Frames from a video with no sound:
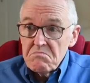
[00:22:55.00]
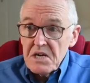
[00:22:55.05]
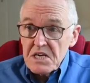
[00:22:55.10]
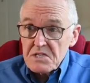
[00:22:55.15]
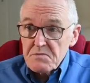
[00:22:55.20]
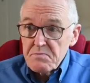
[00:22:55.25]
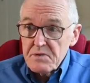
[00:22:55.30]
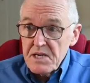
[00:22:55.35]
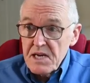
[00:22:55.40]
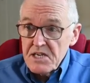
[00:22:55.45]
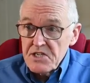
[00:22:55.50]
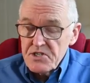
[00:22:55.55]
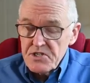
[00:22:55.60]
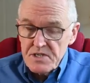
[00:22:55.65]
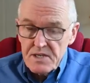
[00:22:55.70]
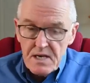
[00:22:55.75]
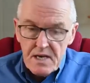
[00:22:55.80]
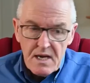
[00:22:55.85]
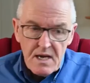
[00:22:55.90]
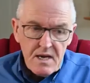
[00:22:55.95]

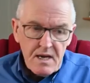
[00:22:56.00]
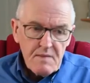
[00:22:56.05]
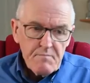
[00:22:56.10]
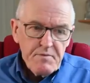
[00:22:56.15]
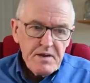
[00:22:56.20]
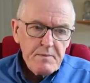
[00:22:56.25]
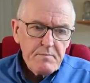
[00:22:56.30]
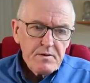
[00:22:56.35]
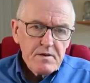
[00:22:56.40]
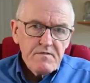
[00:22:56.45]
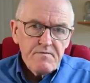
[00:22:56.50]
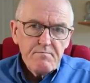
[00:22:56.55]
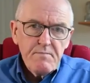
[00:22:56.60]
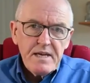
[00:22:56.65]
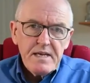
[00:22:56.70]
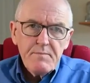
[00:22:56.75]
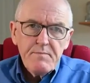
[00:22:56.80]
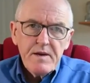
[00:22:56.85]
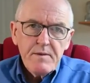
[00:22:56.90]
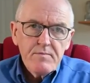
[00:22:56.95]
explanation.
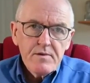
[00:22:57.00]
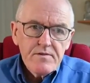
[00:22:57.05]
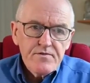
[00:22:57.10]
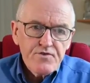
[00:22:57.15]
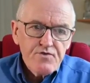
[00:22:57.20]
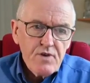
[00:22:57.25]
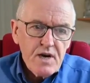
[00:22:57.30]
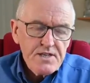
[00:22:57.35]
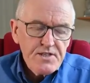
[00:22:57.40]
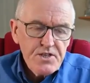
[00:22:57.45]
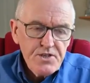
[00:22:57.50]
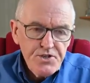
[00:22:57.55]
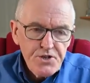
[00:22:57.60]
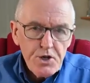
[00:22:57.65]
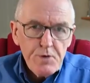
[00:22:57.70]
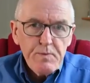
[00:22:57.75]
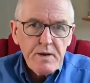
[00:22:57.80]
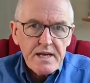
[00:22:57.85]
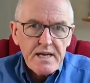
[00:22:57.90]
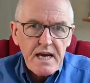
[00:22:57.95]
Many people have tried to
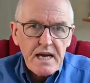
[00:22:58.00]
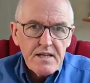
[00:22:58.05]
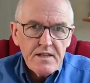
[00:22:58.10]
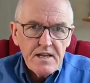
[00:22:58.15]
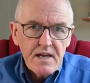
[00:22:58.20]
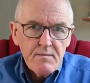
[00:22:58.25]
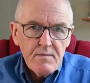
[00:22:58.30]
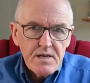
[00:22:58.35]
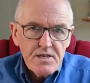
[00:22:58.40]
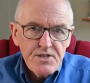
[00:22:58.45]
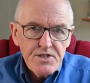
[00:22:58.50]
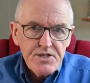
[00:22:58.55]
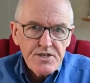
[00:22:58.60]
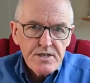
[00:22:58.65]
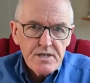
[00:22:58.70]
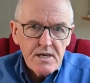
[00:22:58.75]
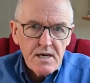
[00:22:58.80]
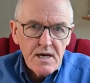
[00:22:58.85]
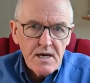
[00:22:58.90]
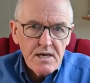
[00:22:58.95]
duplicate the
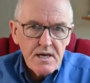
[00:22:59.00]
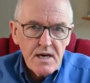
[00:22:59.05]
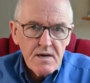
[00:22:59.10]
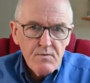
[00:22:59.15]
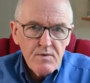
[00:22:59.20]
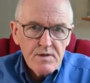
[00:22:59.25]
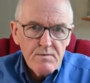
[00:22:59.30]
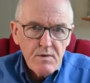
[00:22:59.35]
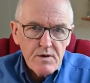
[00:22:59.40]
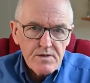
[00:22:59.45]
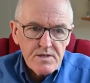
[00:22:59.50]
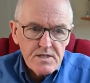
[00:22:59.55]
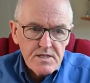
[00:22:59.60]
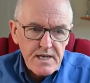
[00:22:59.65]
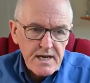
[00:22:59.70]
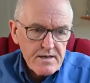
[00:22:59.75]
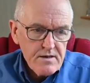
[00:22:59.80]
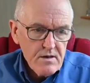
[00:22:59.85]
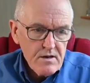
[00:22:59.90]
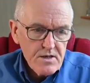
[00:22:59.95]
image and with modern
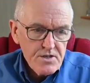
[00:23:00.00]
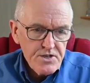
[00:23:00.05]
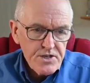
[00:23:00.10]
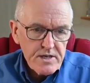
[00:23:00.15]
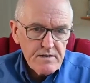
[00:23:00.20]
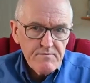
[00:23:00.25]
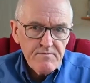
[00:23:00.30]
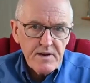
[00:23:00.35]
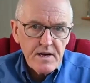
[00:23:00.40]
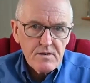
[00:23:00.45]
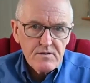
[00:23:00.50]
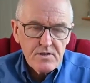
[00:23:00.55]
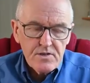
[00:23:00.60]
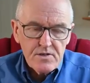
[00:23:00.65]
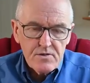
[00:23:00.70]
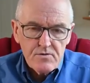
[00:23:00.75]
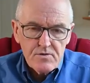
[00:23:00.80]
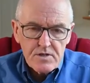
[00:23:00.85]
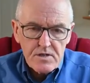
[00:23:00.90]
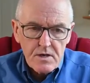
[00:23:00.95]
technology and failed to
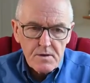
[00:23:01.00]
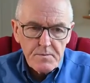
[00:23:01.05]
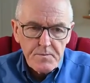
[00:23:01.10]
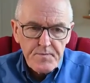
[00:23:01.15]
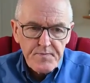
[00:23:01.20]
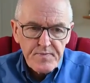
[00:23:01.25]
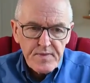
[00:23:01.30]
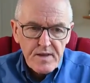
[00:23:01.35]
do so.